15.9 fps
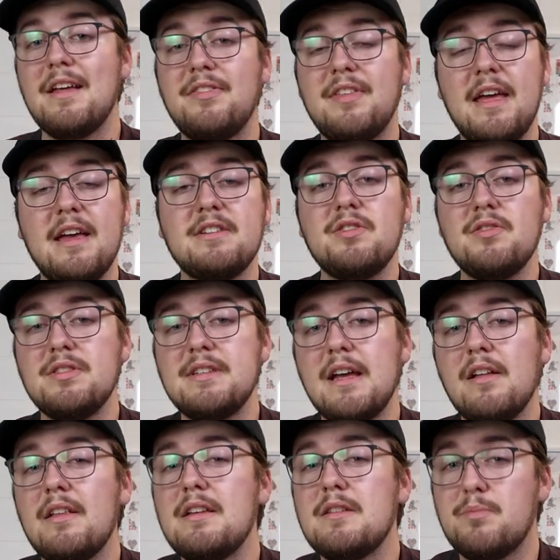The
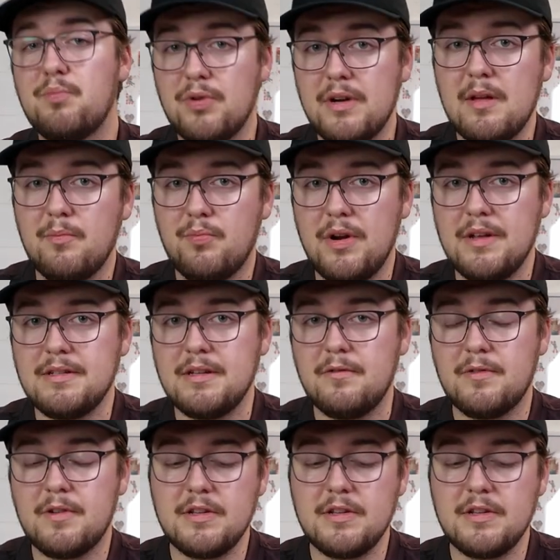X2CL is pretty impressive,